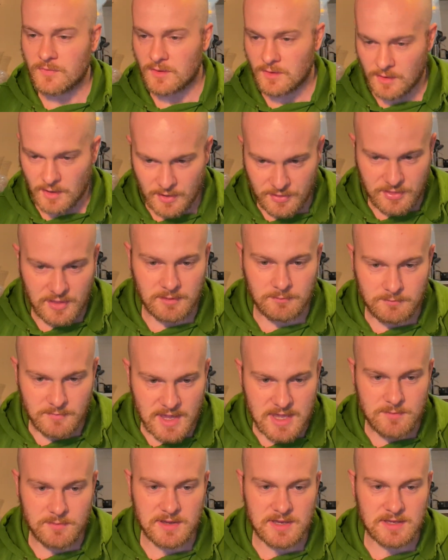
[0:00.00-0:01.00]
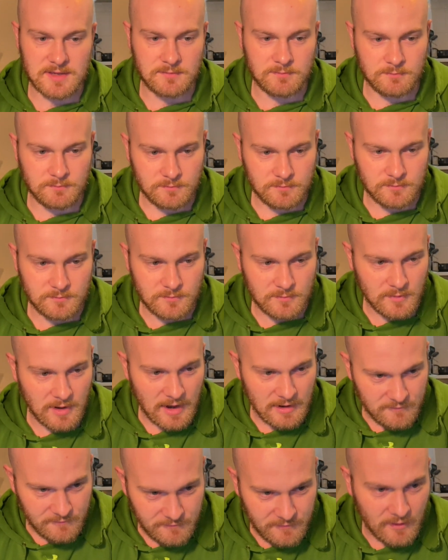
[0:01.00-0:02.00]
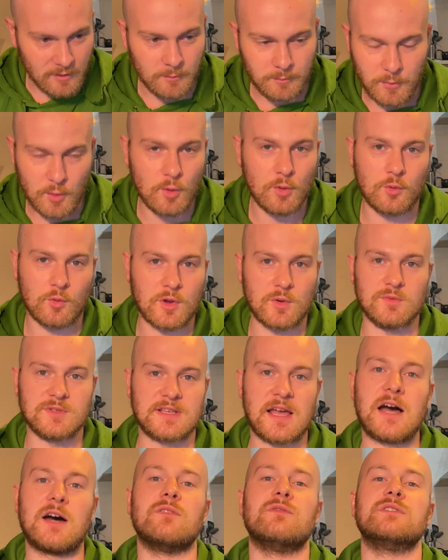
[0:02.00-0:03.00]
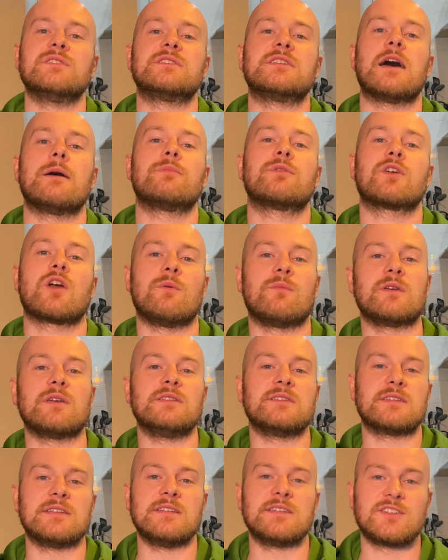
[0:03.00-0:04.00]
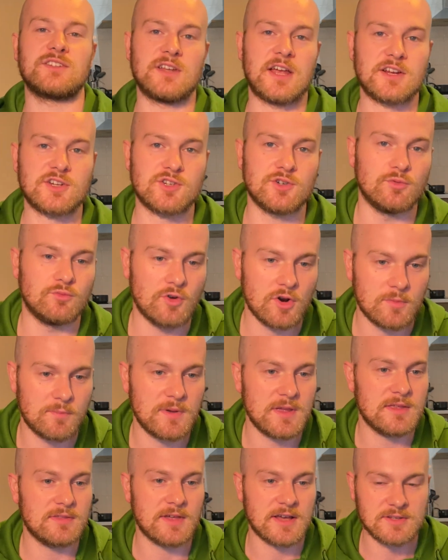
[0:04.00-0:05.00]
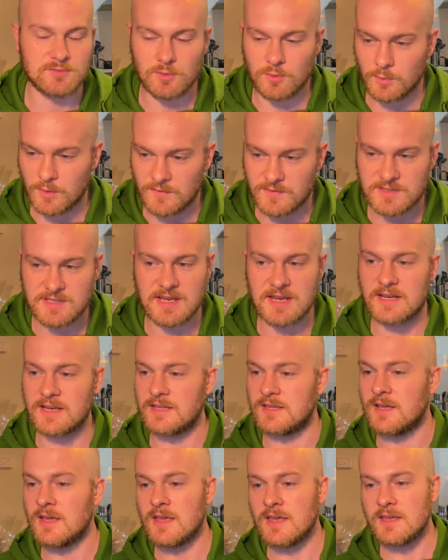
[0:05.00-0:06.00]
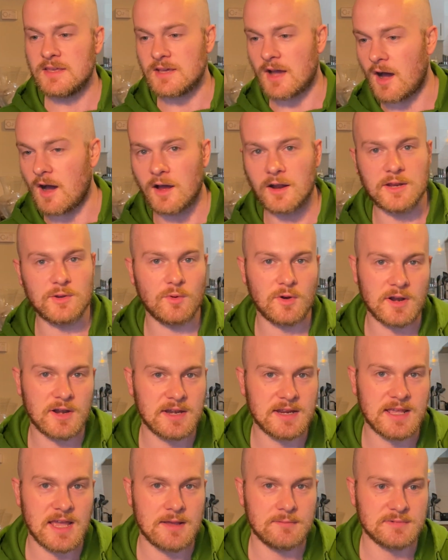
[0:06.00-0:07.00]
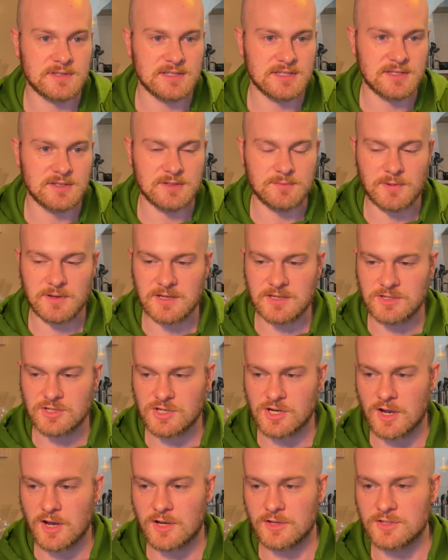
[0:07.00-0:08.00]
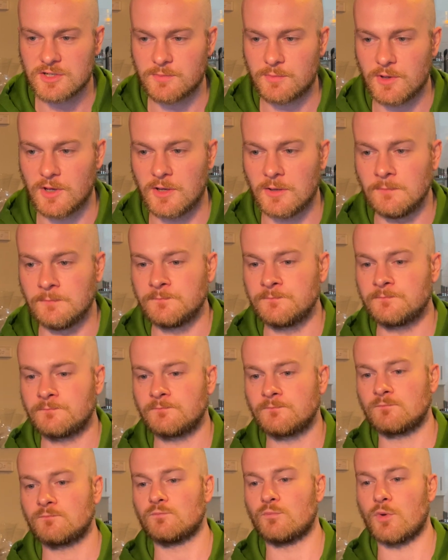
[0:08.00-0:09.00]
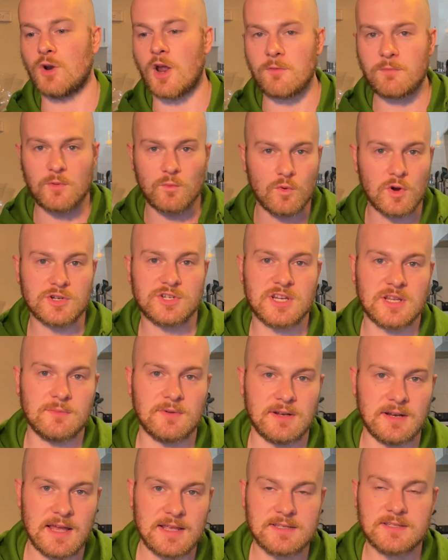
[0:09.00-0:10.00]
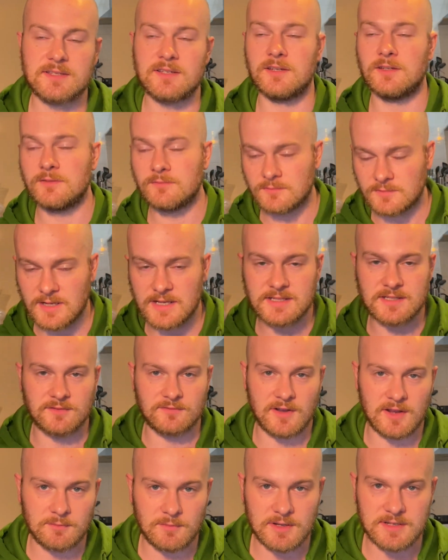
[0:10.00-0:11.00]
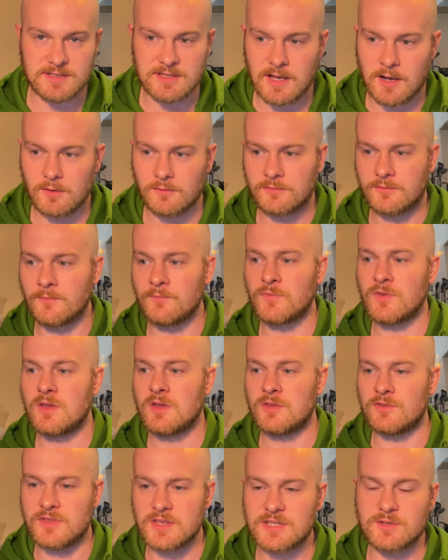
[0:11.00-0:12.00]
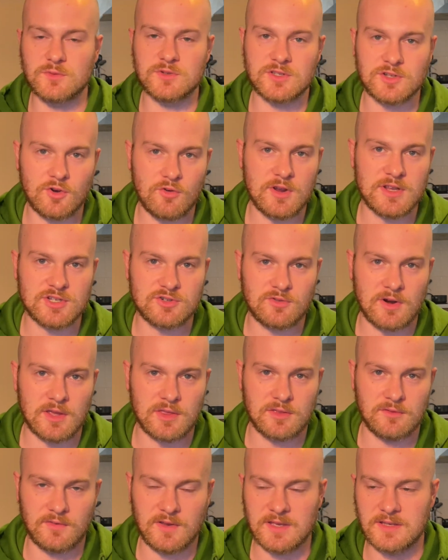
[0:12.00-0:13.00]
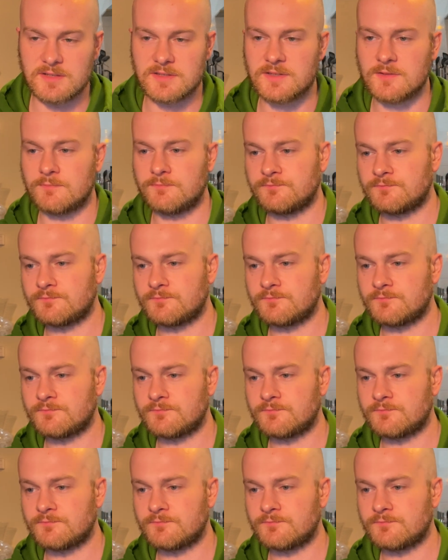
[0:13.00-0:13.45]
I think maybe I felt Borthwick was out of his depth coming into international rugby. That's what we've seen. He hardly won any games since he's been in charge, but when I've been watching him at Leicester fan myself, this was a great strength of his.